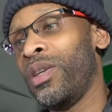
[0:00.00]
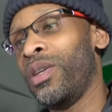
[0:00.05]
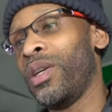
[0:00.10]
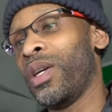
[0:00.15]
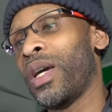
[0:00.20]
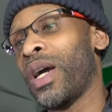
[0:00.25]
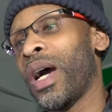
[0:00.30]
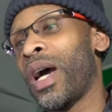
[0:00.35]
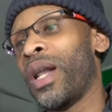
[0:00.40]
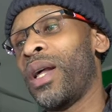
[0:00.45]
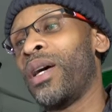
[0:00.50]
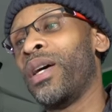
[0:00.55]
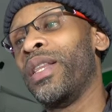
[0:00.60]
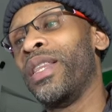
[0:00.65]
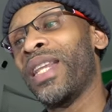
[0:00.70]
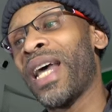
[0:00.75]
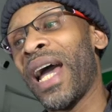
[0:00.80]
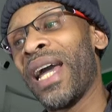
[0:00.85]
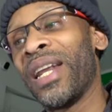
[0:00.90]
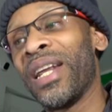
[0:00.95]
You got a
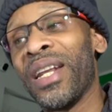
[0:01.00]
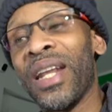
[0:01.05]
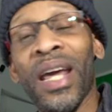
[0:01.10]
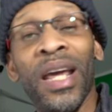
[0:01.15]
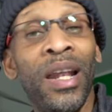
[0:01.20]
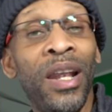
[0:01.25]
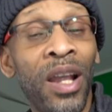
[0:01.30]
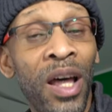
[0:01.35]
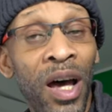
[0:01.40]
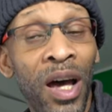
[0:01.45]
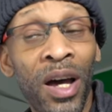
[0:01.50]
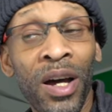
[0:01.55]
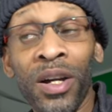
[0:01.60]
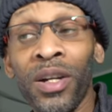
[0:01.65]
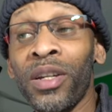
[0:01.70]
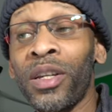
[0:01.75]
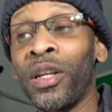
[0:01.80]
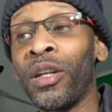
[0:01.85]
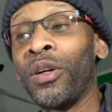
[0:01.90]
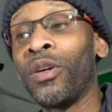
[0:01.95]
ninety day
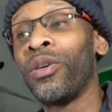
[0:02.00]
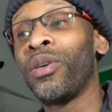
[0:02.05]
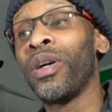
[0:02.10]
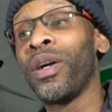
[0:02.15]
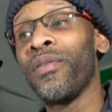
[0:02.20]
log, you know,